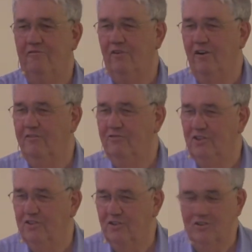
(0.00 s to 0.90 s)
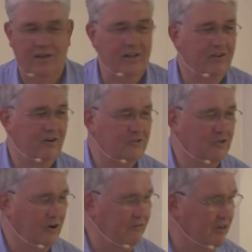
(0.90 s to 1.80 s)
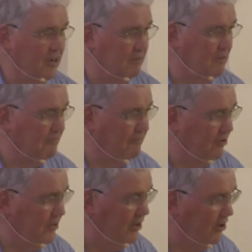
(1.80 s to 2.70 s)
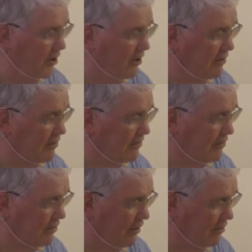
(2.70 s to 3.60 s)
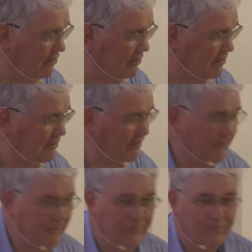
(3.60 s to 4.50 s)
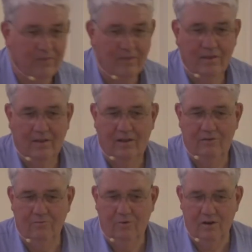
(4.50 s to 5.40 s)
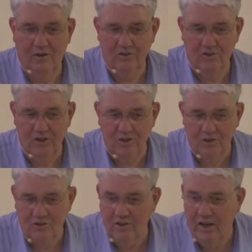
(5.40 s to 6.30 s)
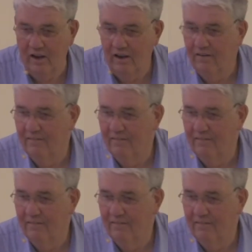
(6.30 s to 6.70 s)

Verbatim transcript: in front of Jesus like they're serving him up for dinner. Huh? And what does Jesus say?